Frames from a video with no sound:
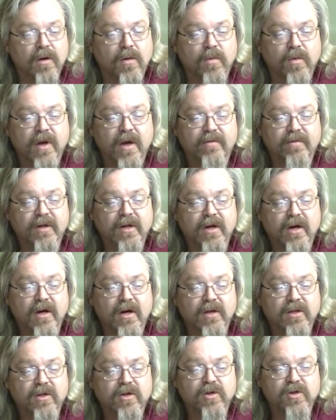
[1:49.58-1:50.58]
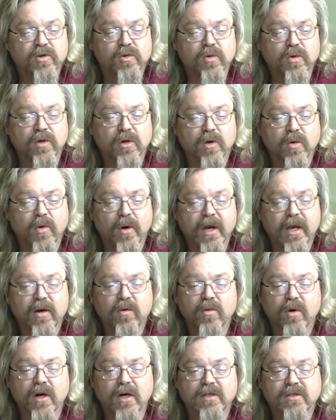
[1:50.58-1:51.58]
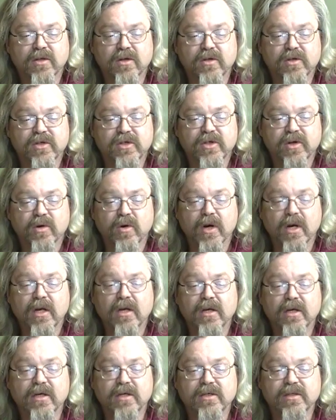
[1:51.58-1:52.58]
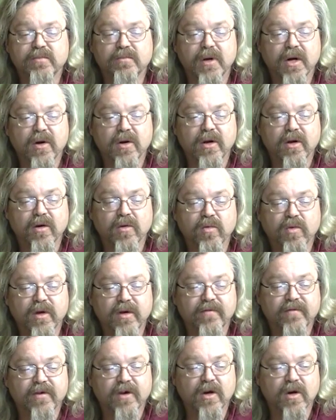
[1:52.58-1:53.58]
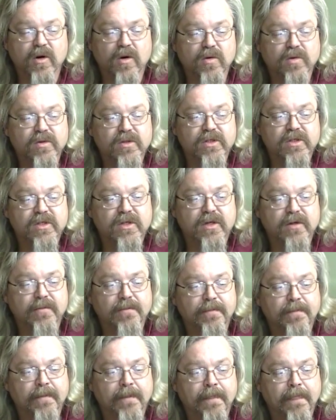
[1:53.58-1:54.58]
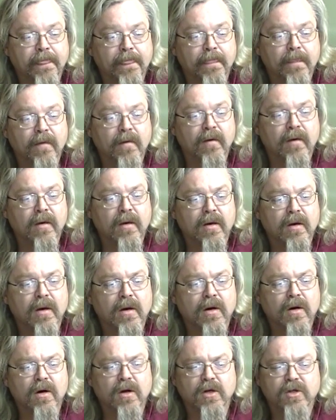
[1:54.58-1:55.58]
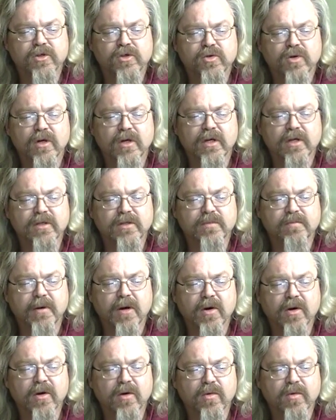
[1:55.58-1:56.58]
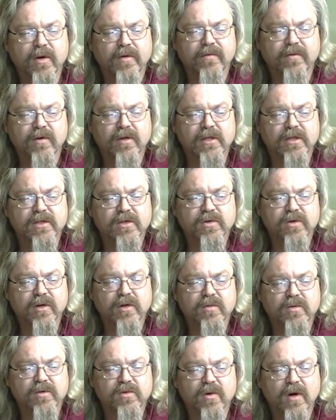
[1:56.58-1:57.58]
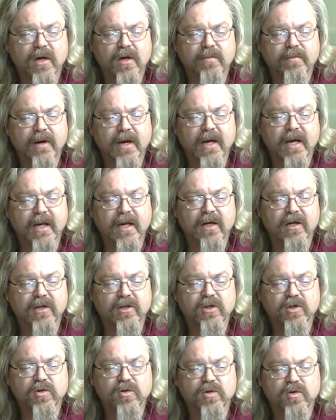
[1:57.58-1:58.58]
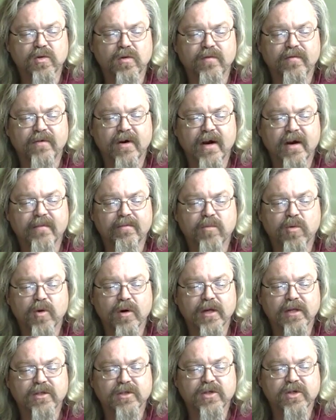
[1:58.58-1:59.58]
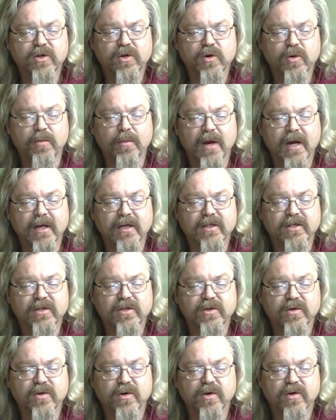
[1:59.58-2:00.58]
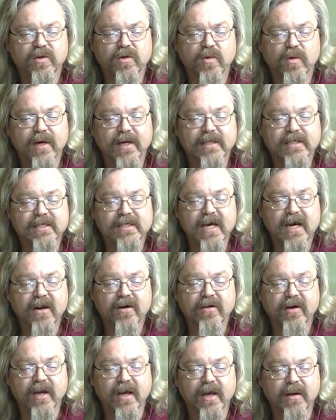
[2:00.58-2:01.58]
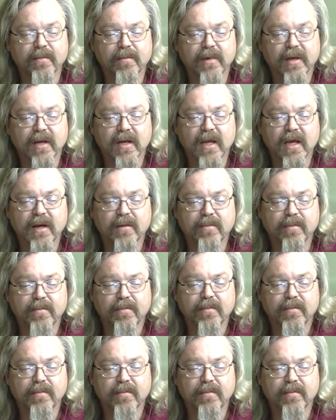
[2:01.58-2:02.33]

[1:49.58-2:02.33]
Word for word: We have an unusual quake rocks Australia's barrier reef coast. Australia's Barrier Reef District was rocked by an unusual 5.2 magnitude earthquake Saturday, but laid,